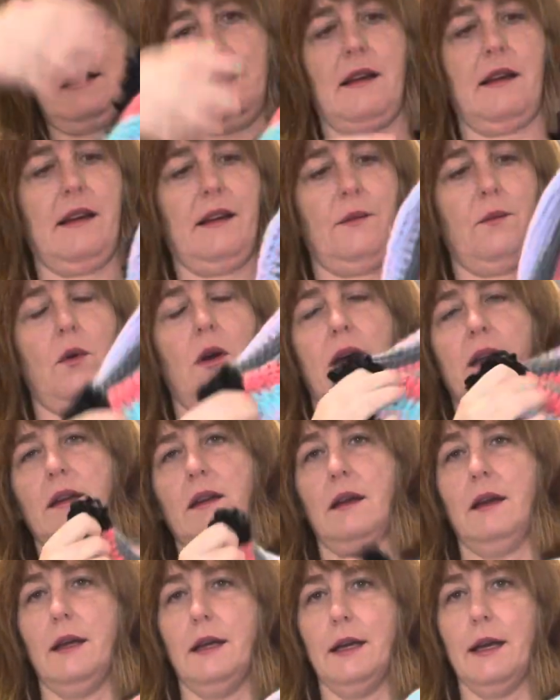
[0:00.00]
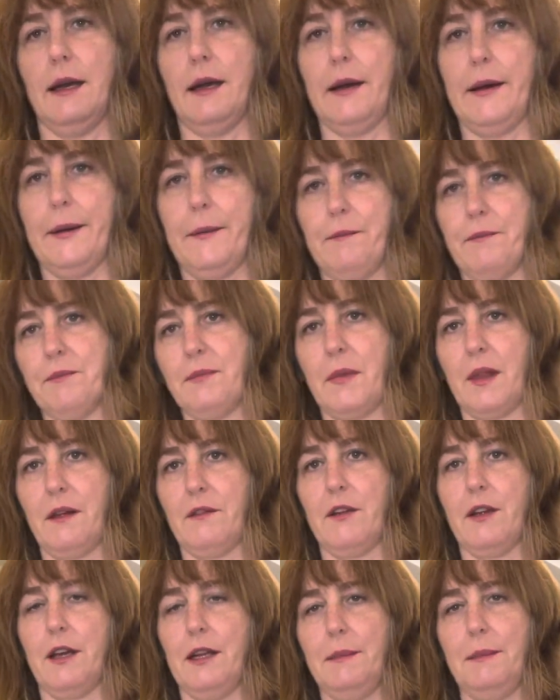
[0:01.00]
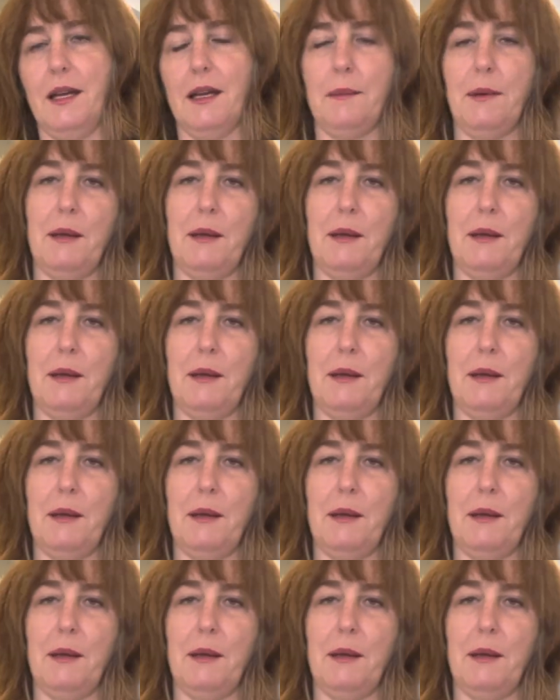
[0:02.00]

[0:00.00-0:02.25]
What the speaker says: if you're gonna make